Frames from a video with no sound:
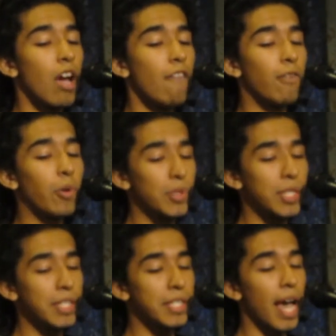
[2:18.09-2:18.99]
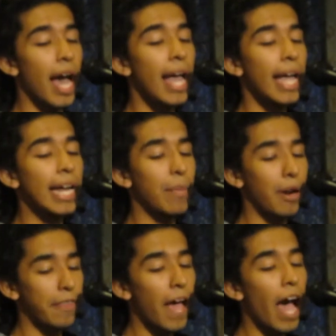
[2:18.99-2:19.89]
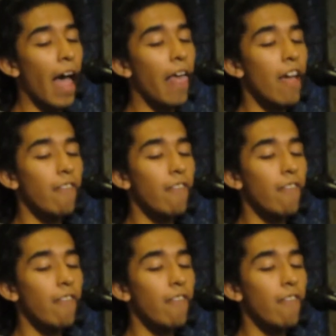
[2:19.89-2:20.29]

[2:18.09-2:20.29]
for justicia y libertad,